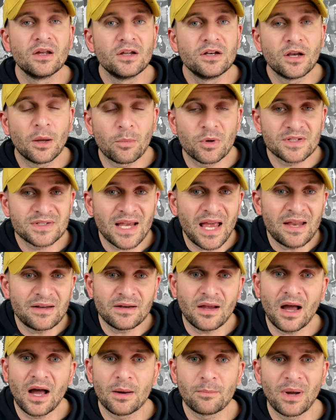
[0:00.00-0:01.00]
Number
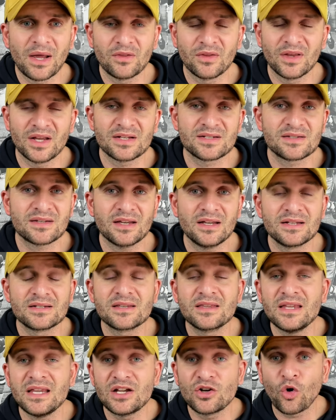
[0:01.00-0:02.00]
ten on my list
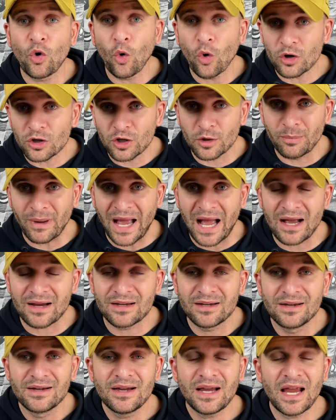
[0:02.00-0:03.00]
is the
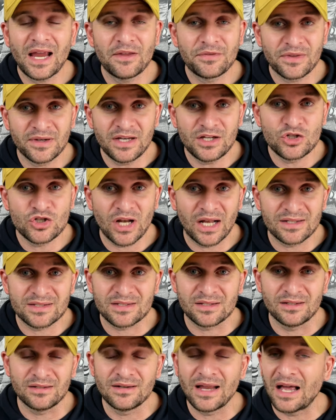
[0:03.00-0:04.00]
cornerback, Anthony
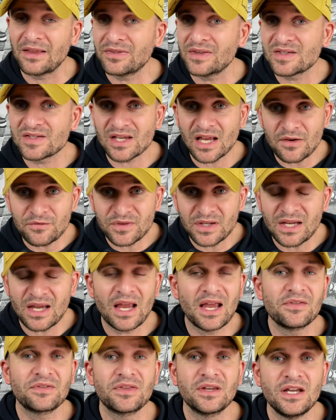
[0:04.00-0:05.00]
Johnson, not the safety,
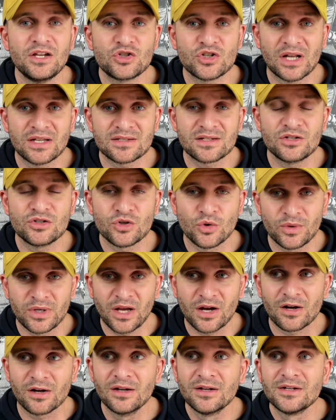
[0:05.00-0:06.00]
Anthony Johnson
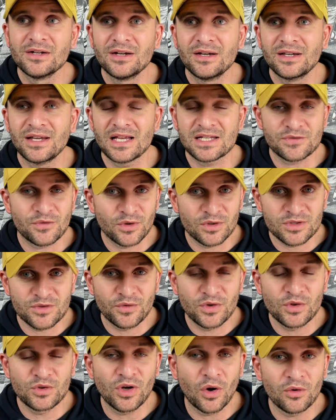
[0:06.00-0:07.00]
Junior Yes, for those of
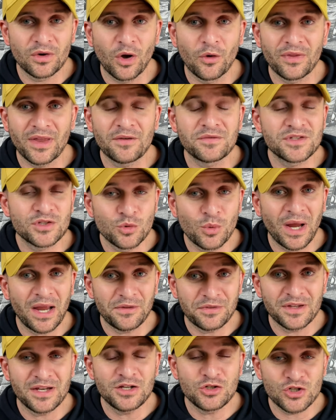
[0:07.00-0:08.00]
you who don't know, they have two
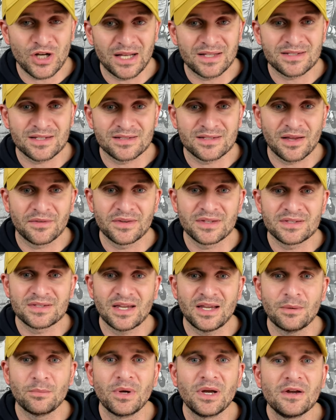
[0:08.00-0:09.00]
Anthony Johnsons on the
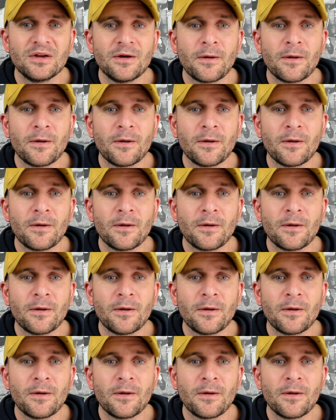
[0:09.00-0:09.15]
team.